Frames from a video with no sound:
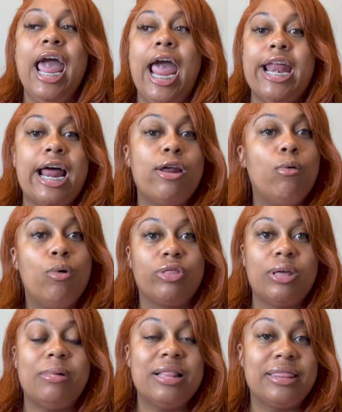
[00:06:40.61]
And I don't want
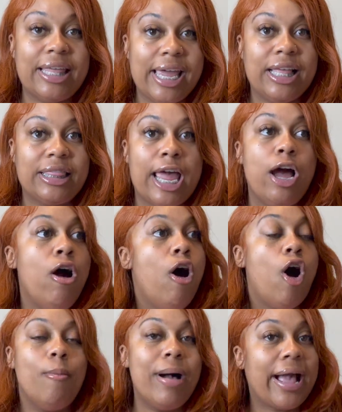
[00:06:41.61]
them to think that,
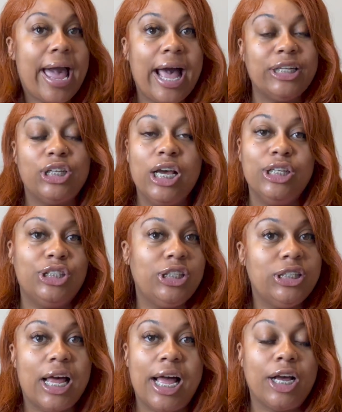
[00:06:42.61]
oh my gosh,
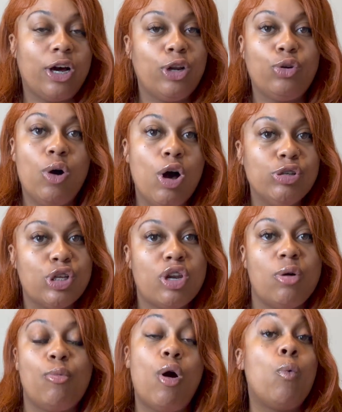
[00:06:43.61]
she's not going to do wholesale
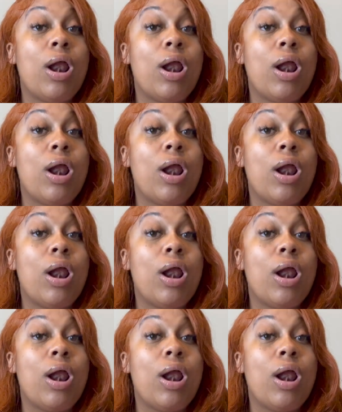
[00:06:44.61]
no more.